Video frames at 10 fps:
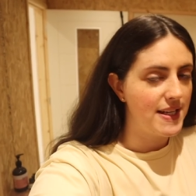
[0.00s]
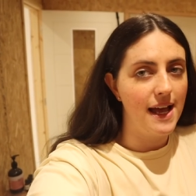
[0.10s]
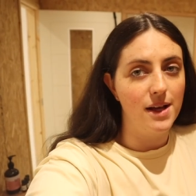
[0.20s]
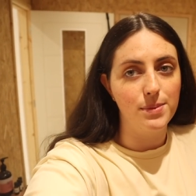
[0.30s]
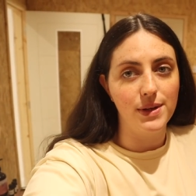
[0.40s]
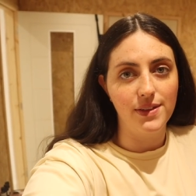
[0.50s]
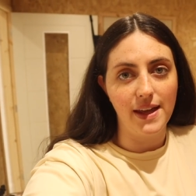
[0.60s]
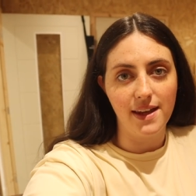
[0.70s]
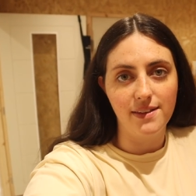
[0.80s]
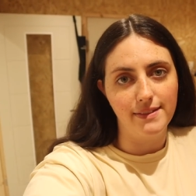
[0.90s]
to help with
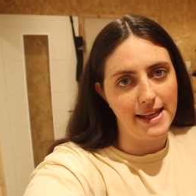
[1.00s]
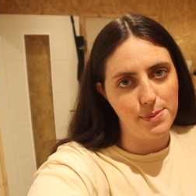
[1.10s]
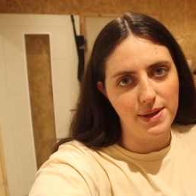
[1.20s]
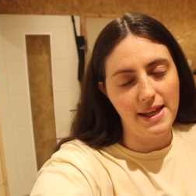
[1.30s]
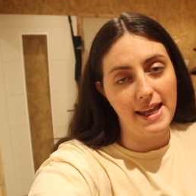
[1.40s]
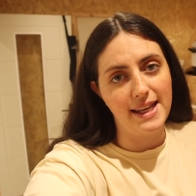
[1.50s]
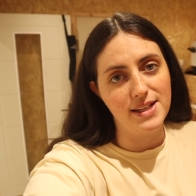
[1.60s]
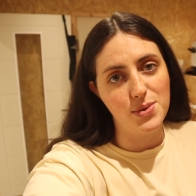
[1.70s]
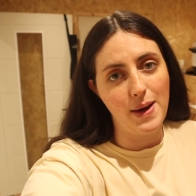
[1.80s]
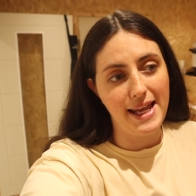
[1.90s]
like labeling,
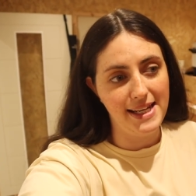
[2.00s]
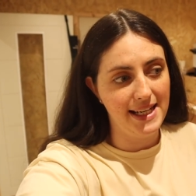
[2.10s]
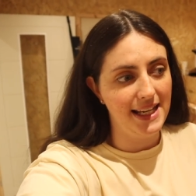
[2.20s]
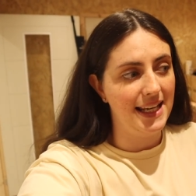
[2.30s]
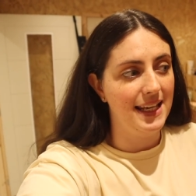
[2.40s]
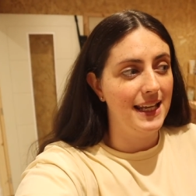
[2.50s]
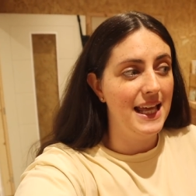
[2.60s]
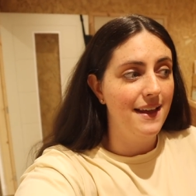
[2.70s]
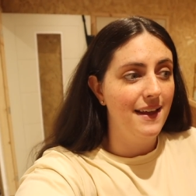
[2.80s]
twining,